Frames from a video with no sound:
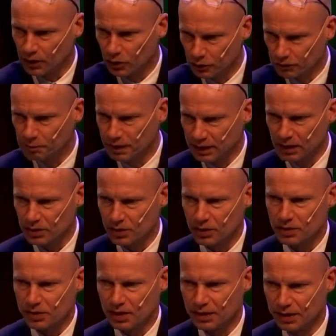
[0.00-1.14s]
this and
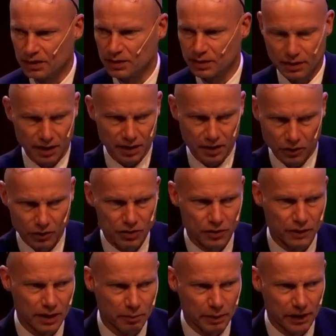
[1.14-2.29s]
also in the panel, eh?
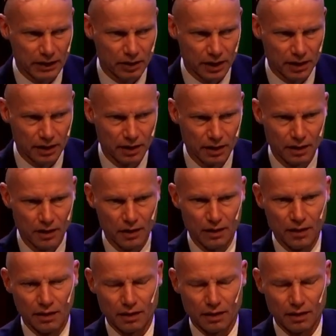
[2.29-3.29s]
um,